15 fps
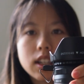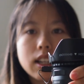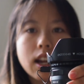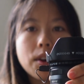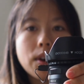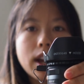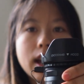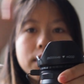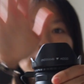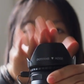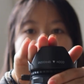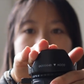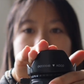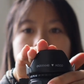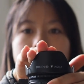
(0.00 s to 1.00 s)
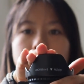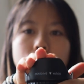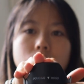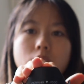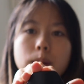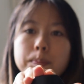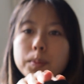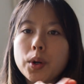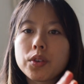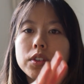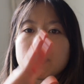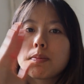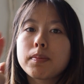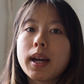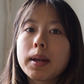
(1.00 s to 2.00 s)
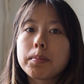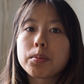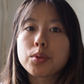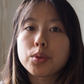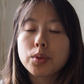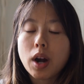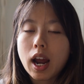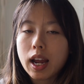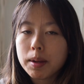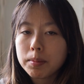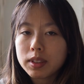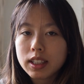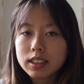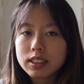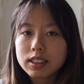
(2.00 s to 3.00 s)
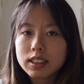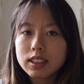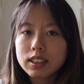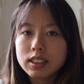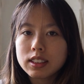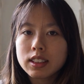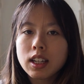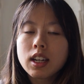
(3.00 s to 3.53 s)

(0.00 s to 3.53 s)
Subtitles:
Now I have a lens hood on both of my prime lenses.